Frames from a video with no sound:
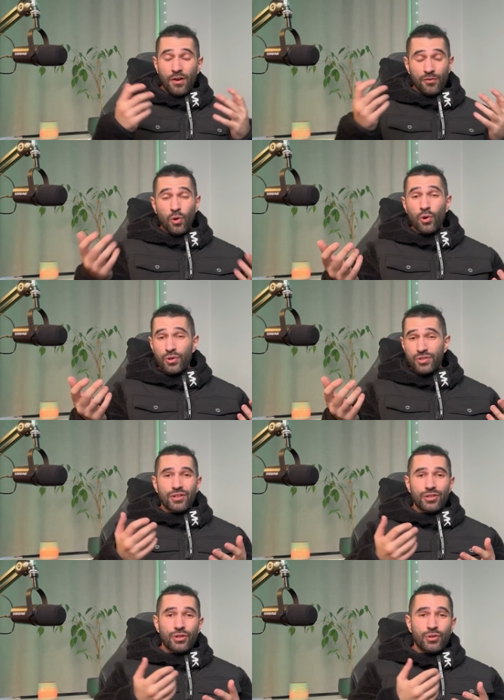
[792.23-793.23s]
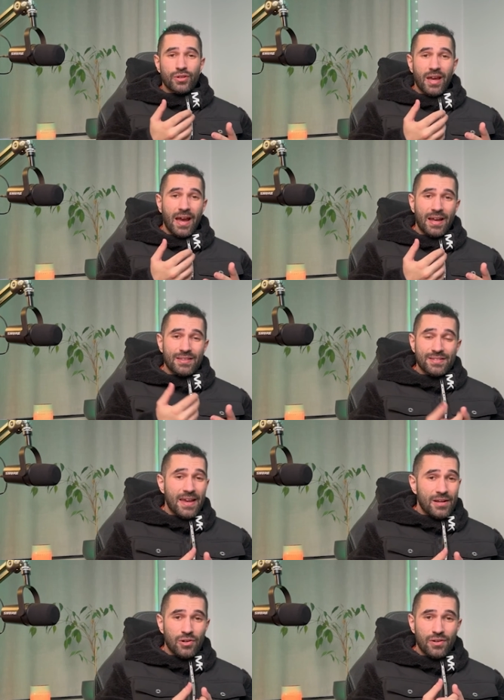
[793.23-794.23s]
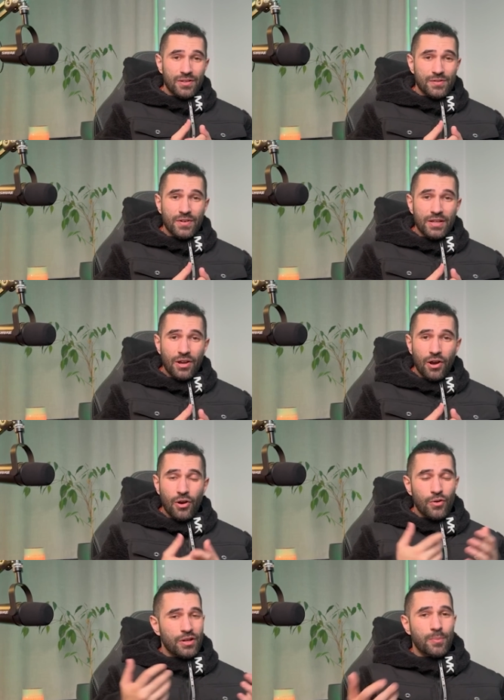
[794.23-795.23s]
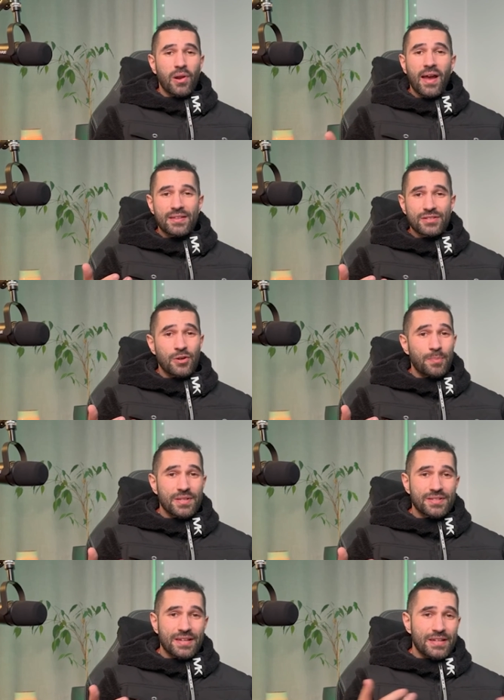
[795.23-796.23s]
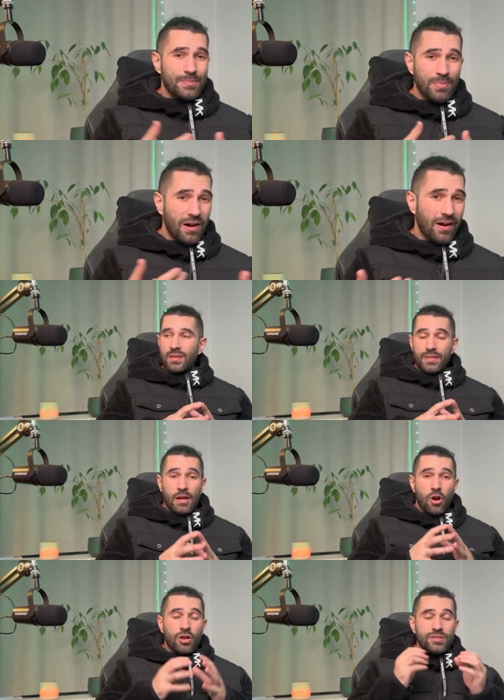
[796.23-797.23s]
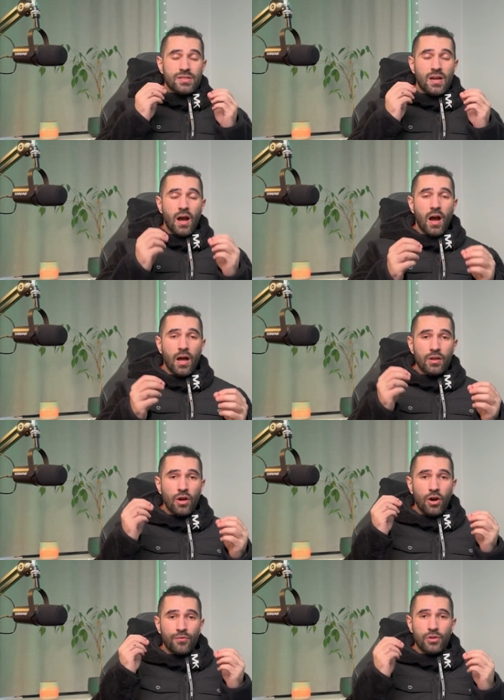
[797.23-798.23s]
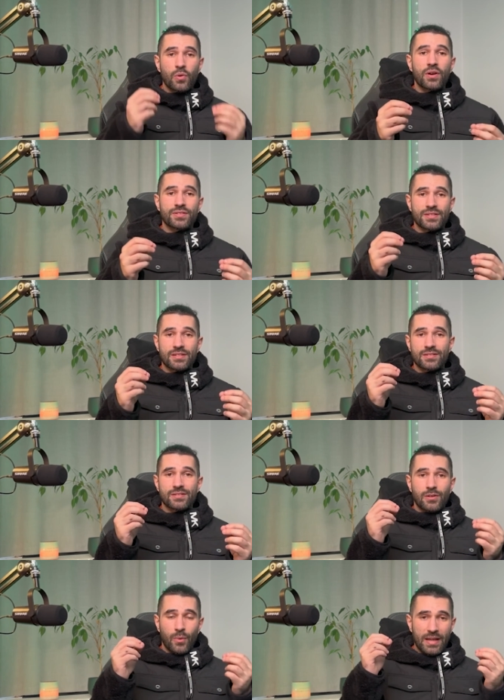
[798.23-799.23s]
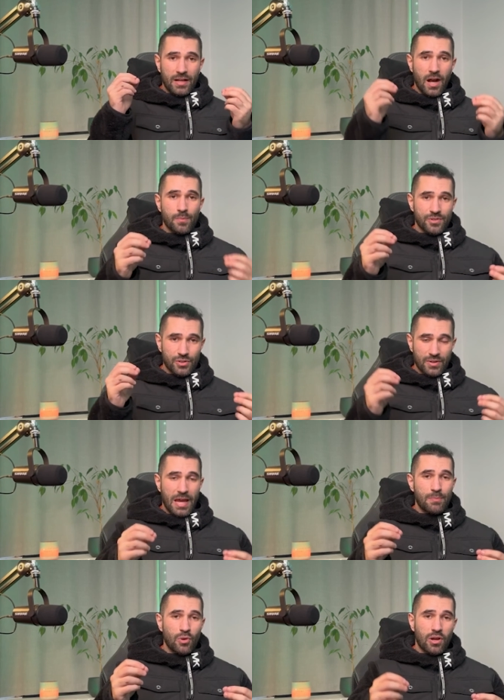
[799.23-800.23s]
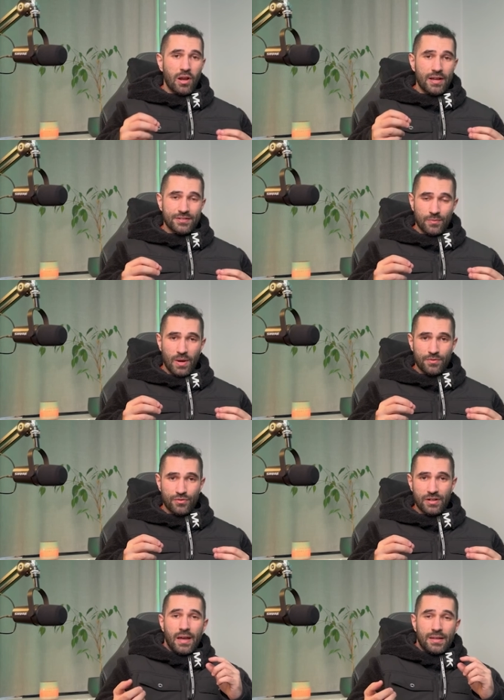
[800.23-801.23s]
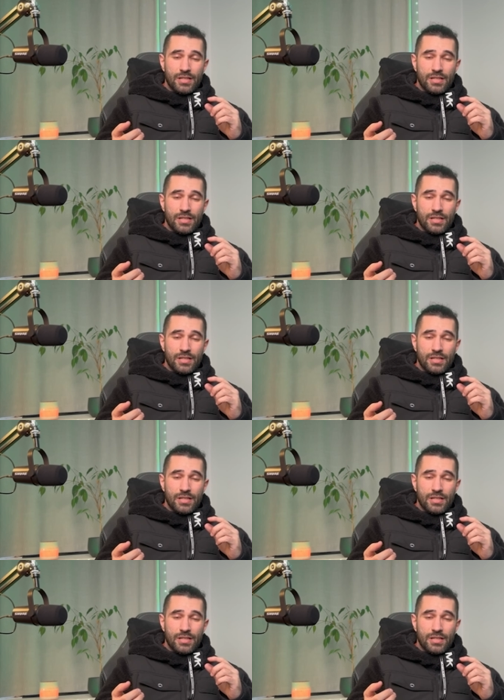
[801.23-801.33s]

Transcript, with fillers: Of course, you can take this video and apply it to your business, but there are a ton of nuances when it comes to getting more clients in Web3. And